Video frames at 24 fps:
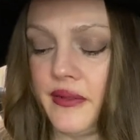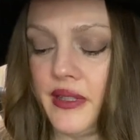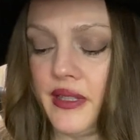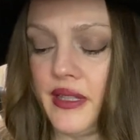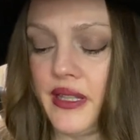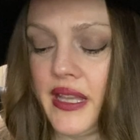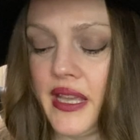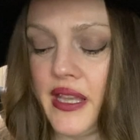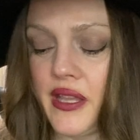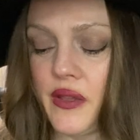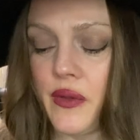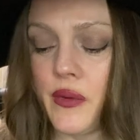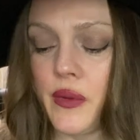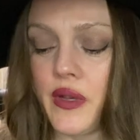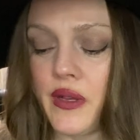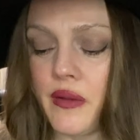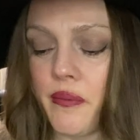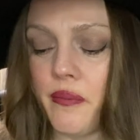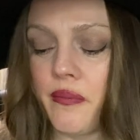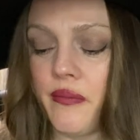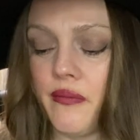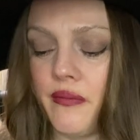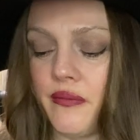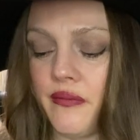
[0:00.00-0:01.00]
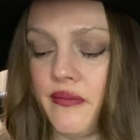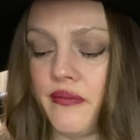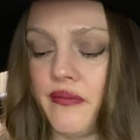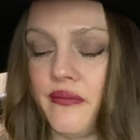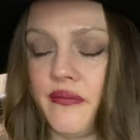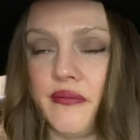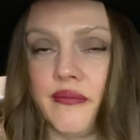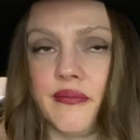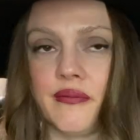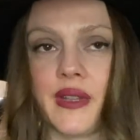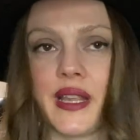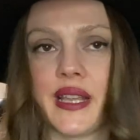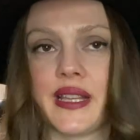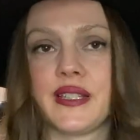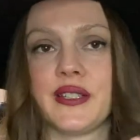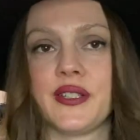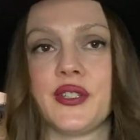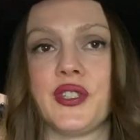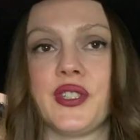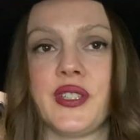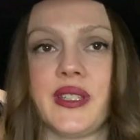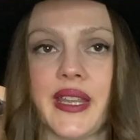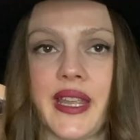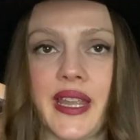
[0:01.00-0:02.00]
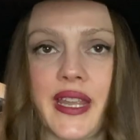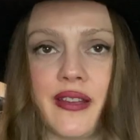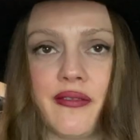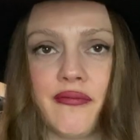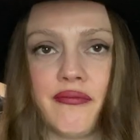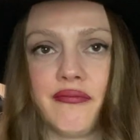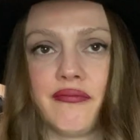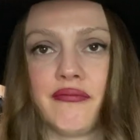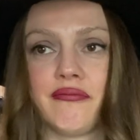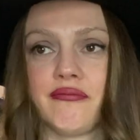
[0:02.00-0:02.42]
get you in a nicer state.